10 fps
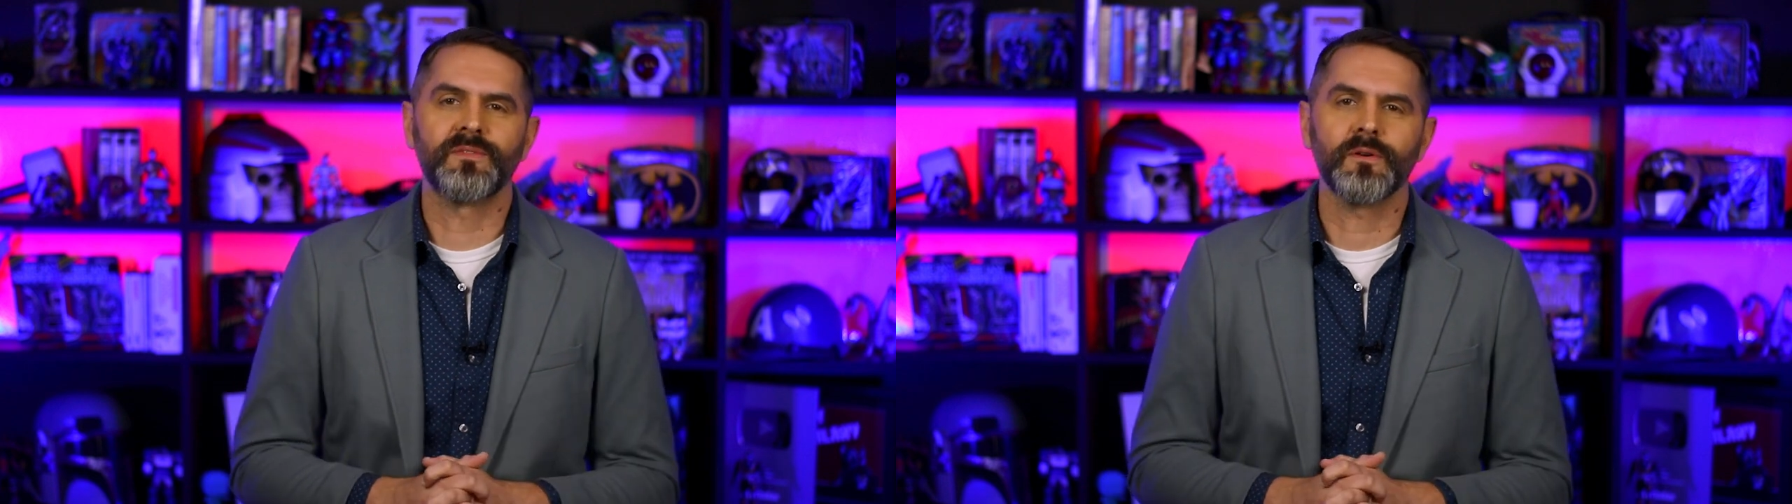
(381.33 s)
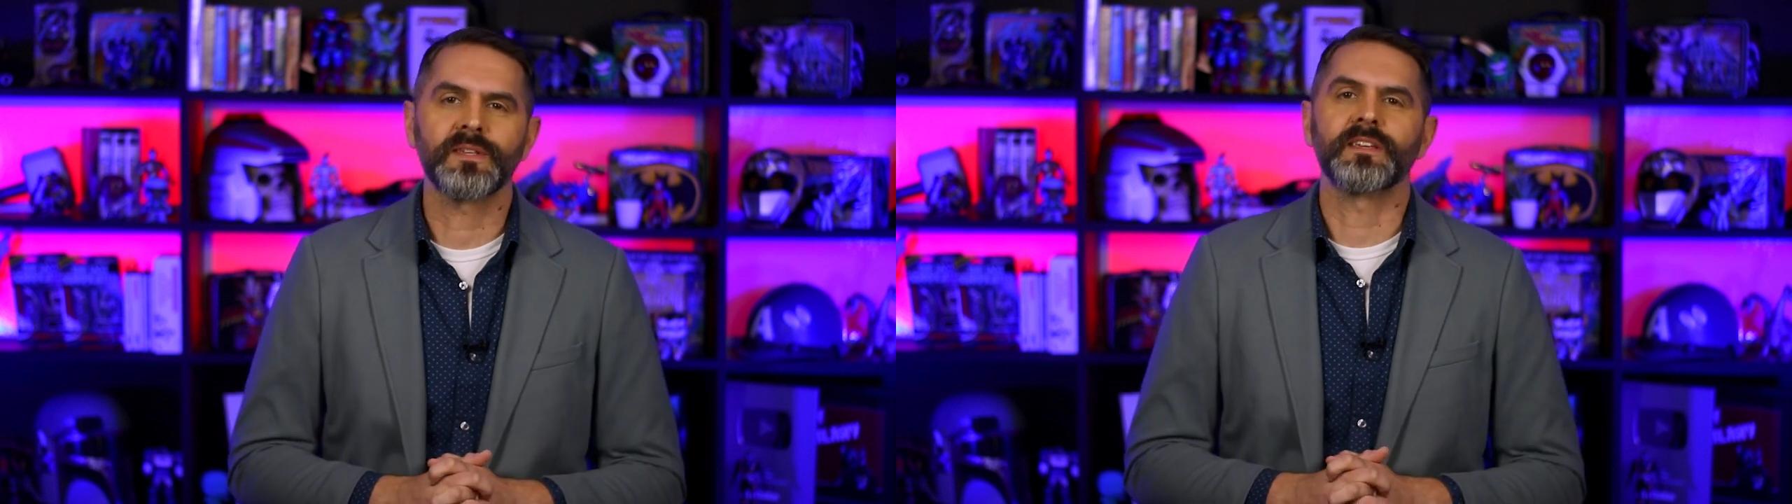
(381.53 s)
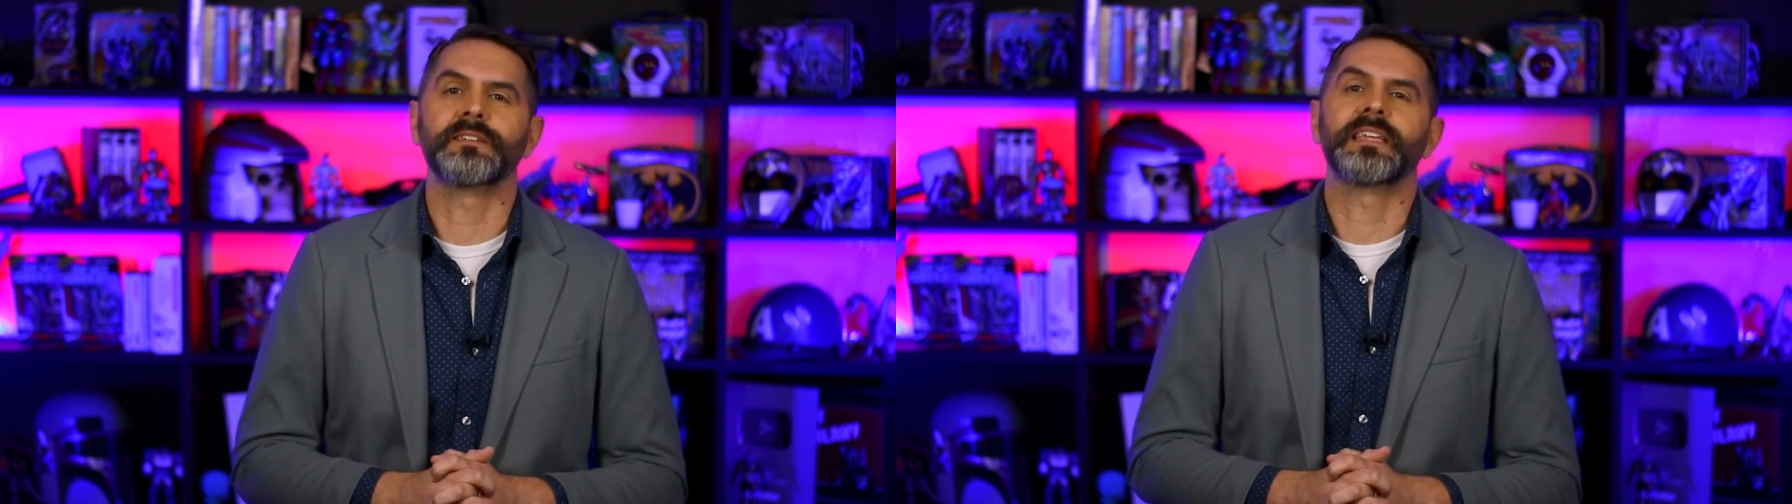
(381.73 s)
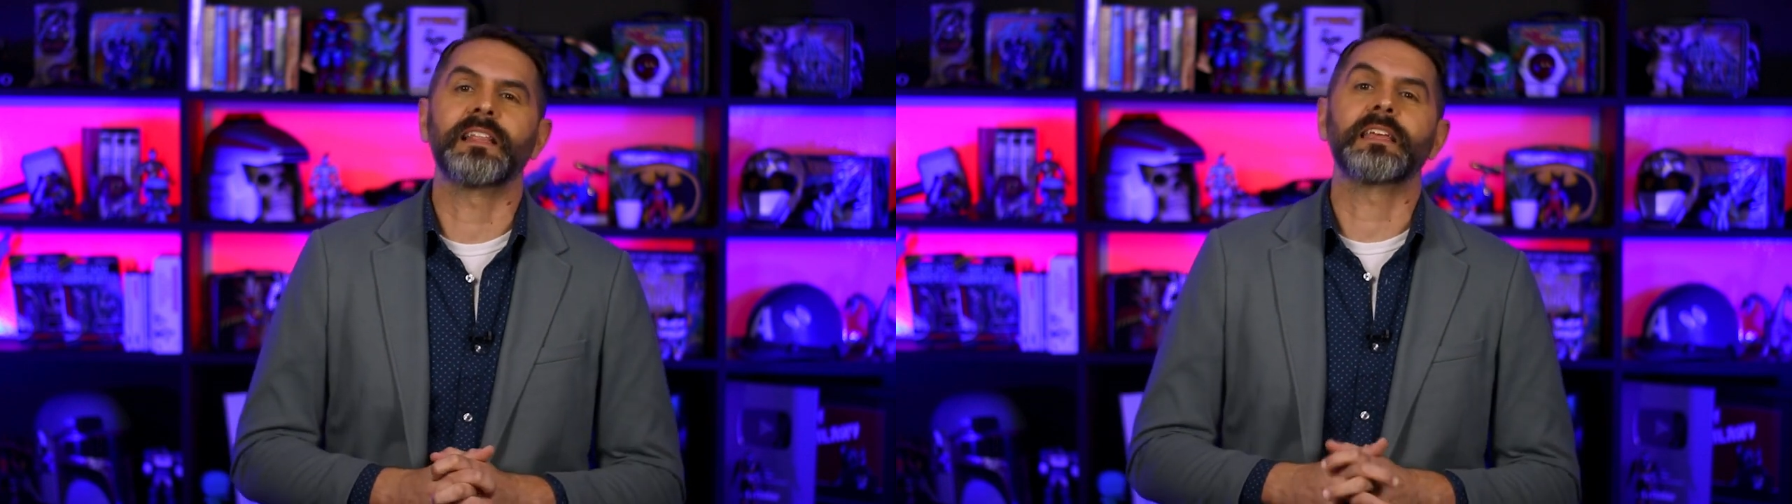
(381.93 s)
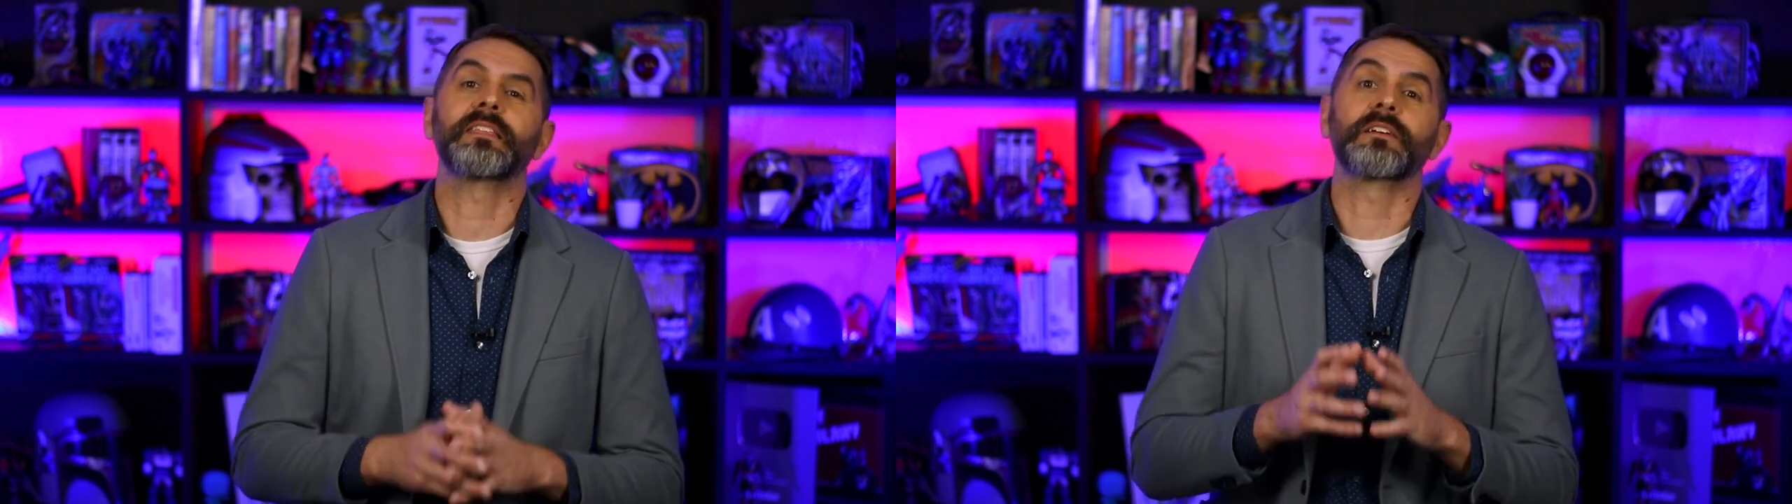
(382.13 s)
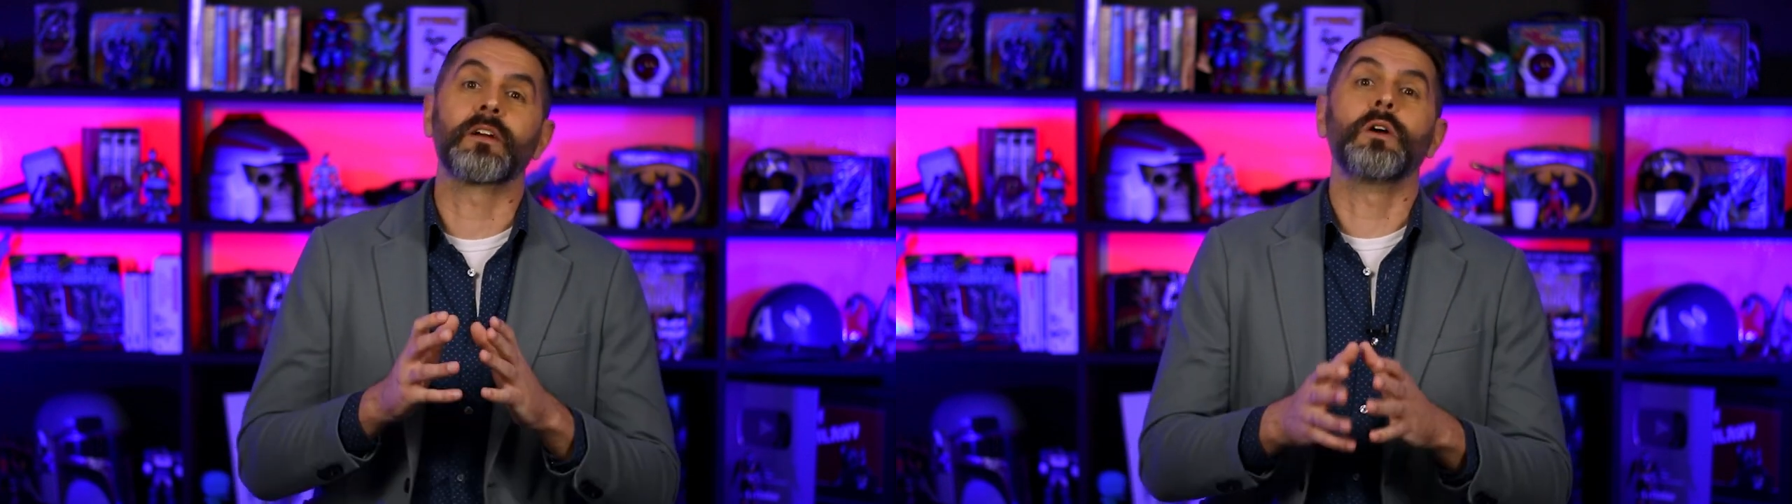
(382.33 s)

focus on telling their